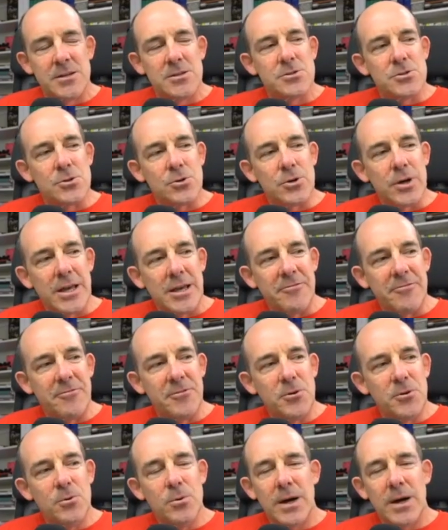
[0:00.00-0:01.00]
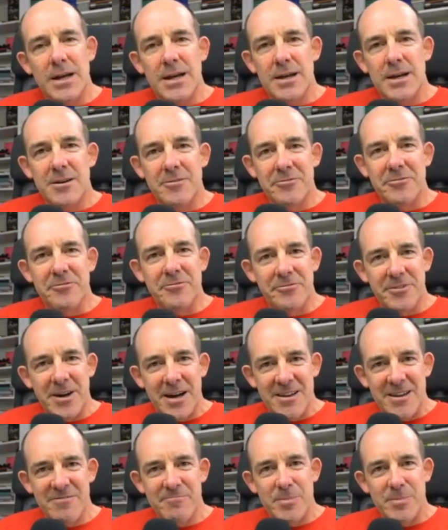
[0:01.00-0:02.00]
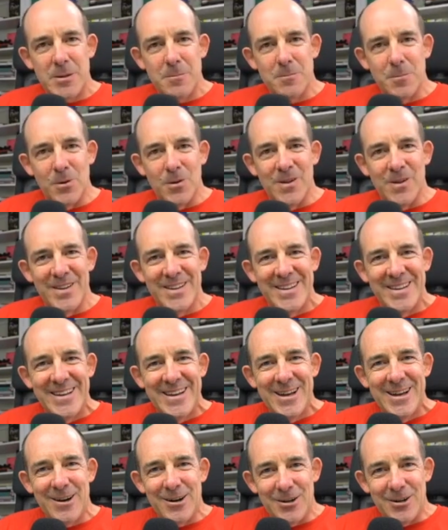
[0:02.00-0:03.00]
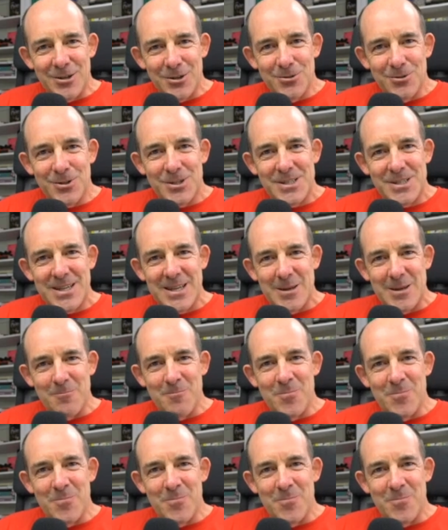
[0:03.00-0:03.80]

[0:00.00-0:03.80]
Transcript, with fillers: So if you have five people on your team